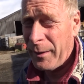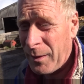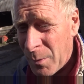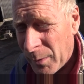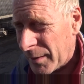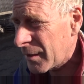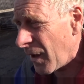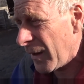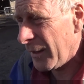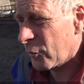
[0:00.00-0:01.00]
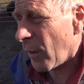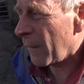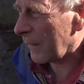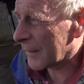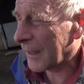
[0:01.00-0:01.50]
You know what it's like, you
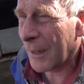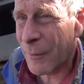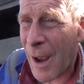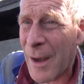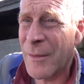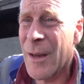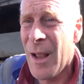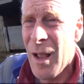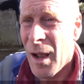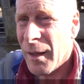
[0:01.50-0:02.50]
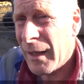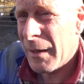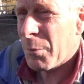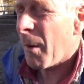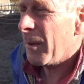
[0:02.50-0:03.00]
drive this thing around. I think
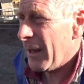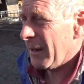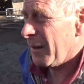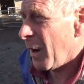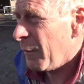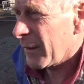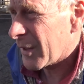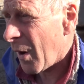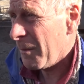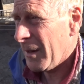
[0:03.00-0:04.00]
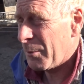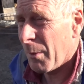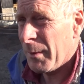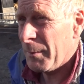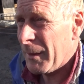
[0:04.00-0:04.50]
it probably, over time, it had
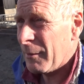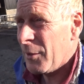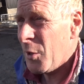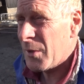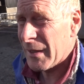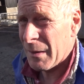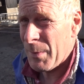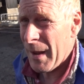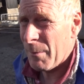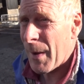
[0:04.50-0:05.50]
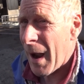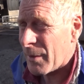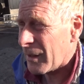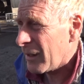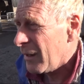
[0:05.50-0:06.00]
probably been losing a bit of
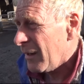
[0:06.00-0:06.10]
power.